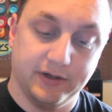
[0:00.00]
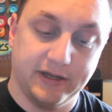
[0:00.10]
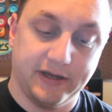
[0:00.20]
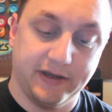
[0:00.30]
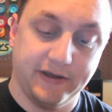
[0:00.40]

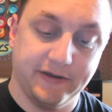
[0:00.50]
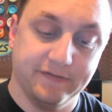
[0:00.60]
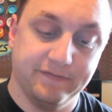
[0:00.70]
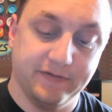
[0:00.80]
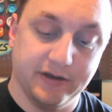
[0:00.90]
I
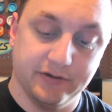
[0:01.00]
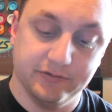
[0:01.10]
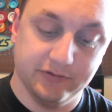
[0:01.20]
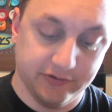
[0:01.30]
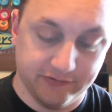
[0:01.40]
have
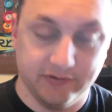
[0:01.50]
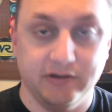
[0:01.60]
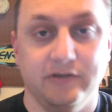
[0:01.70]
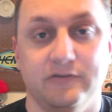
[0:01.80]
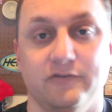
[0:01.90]
found is the
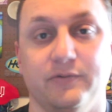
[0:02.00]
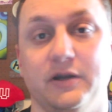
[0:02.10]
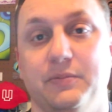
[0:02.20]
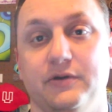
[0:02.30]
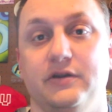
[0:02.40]
easiest way
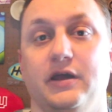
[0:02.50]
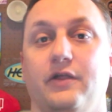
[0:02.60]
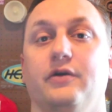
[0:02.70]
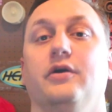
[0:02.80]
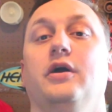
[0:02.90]
to put it
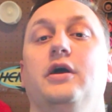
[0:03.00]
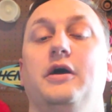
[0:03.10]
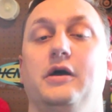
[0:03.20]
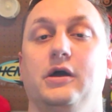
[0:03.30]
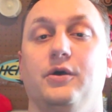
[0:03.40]
together
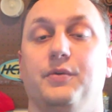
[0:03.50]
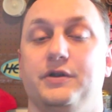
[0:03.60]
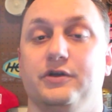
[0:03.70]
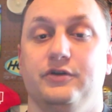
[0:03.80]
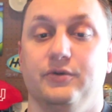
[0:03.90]

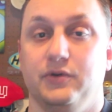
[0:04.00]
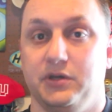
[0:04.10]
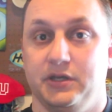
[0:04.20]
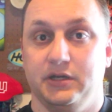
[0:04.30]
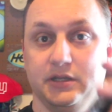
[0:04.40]
when you're
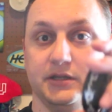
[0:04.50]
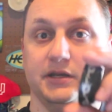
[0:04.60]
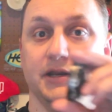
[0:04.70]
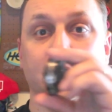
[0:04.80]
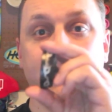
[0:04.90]
doing
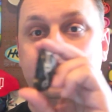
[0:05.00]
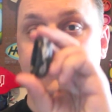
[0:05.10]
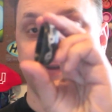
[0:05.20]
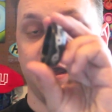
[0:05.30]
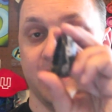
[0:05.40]
in
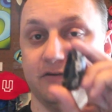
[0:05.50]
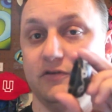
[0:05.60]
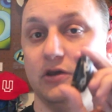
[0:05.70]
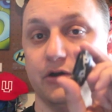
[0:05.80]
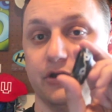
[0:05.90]
non-stacked
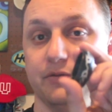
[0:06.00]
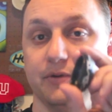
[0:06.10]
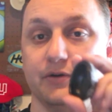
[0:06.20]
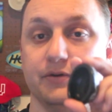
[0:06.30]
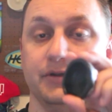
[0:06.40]
yo-yo
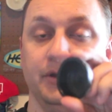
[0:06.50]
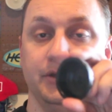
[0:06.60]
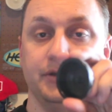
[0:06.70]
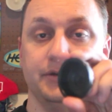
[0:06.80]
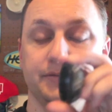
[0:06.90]
mode
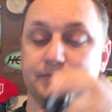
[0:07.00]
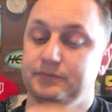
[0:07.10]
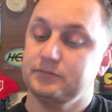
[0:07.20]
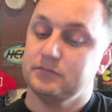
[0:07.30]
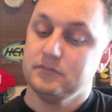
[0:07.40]

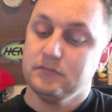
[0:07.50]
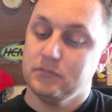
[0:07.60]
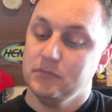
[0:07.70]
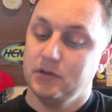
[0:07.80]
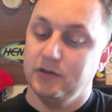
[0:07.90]

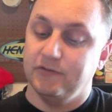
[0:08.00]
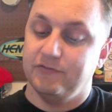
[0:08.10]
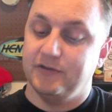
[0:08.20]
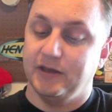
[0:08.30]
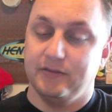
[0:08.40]
is
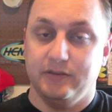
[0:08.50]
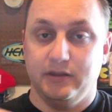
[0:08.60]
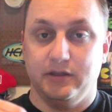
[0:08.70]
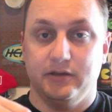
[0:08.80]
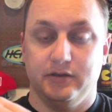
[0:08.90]
take
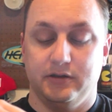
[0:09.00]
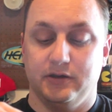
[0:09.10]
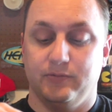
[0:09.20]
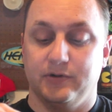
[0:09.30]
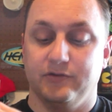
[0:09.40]
the
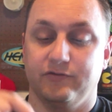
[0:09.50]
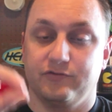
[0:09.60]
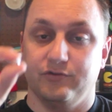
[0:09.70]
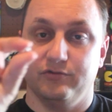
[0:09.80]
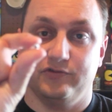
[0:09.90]
one of the
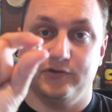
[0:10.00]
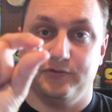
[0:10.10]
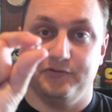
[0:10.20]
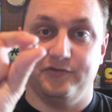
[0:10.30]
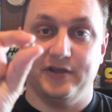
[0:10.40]
screws that
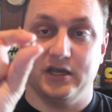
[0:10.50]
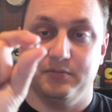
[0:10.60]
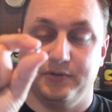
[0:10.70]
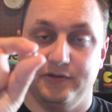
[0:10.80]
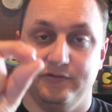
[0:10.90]
holds the stack
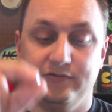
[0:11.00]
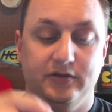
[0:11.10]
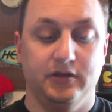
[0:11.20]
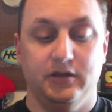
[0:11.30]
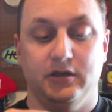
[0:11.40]
in place
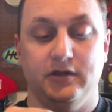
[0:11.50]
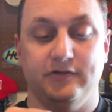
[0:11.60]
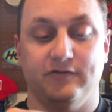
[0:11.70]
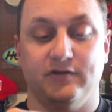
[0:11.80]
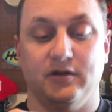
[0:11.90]
and
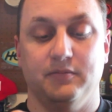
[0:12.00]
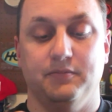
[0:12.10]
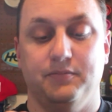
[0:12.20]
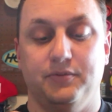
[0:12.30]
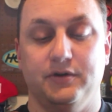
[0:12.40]
just start
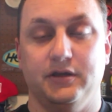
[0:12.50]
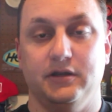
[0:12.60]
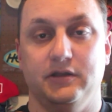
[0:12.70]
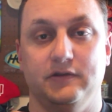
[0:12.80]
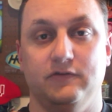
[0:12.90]
putting
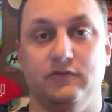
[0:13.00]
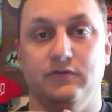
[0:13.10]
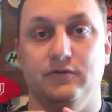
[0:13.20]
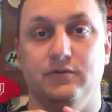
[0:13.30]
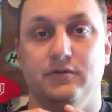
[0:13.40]
it
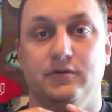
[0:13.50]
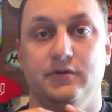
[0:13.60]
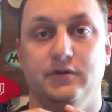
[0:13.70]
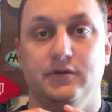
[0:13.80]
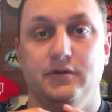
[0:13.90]
into
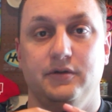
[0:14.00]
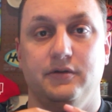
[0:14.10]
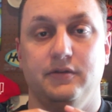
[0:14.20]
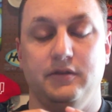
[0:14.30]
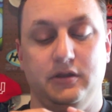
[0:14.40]

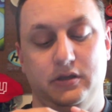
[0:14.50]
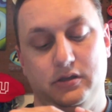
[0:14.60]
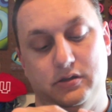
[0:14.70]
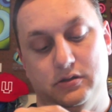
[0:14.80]
the